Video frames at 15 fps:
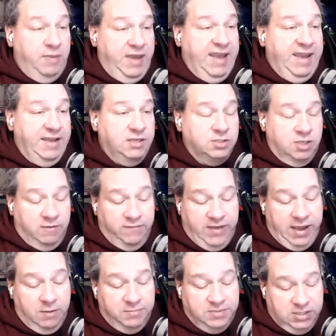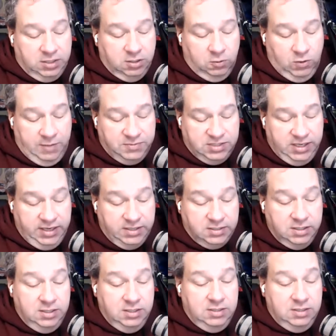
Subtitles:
page of that particular website.